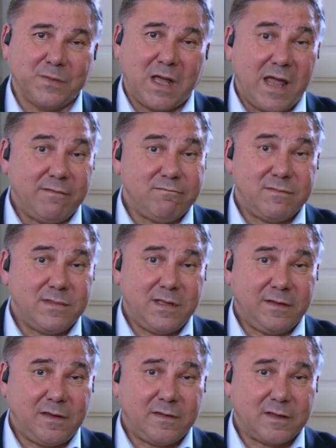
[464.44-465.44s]
And
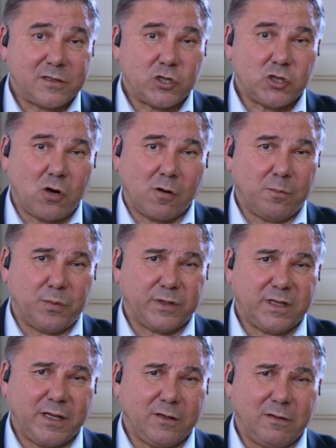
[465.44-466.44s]
this is a shock,
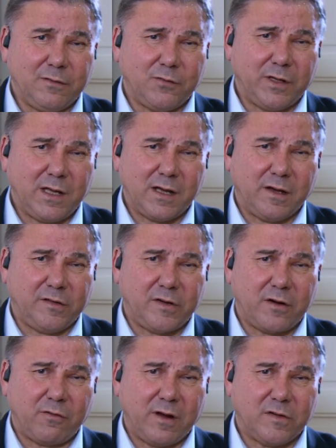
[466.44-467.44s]
particularly for the younger
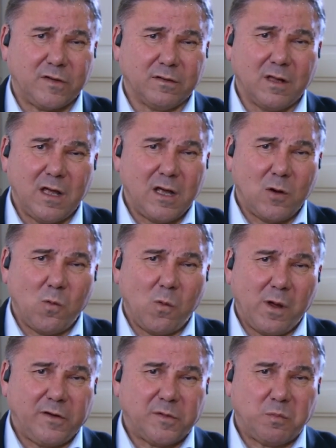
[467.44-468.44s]
generation,
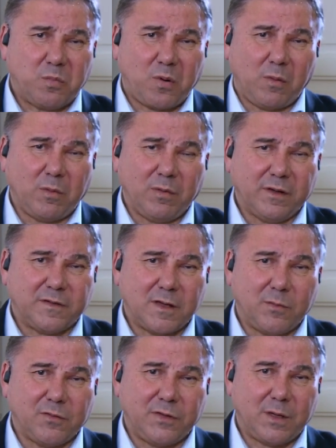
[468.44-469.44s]
which probably
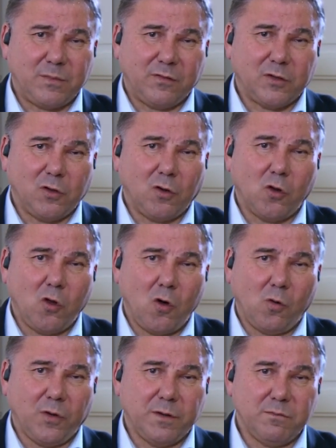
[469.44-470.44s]
some of them even don't
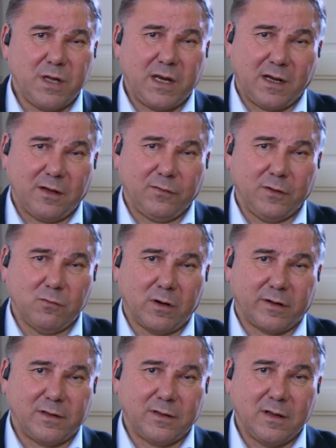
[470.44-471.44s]
know the meaning of the word
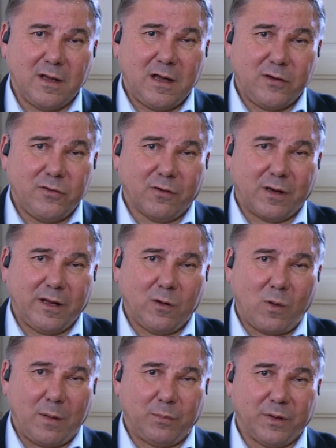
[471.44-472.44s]
nuclear
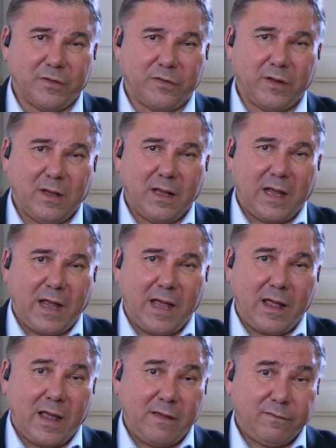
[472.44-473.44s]
weapons.
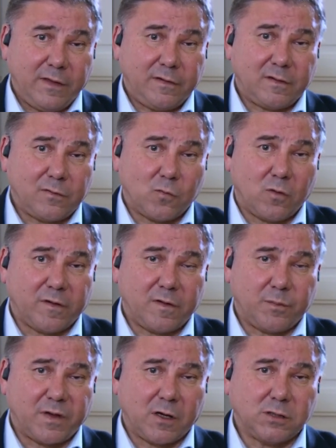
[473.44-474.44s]
And this is, of course,
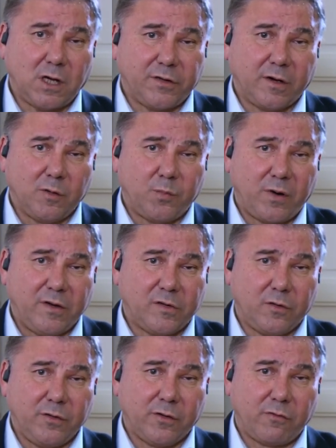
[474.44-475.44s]
a psychological pressure
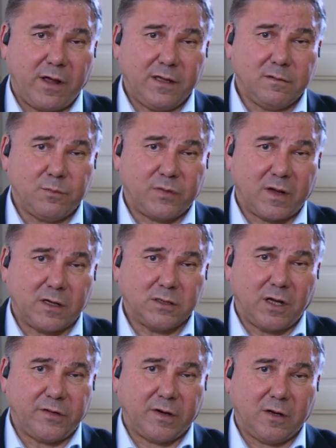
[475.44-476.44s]
on Ukraine,
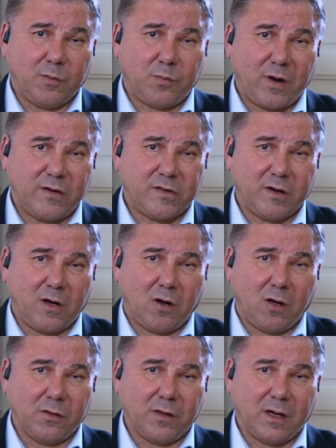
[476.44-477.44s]
psychological pressure
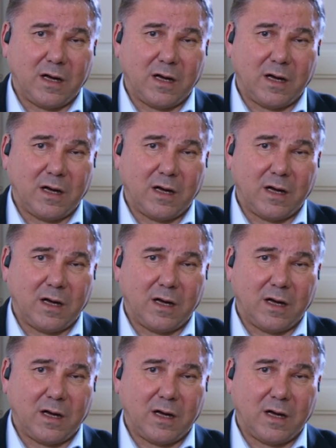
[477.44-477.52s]
on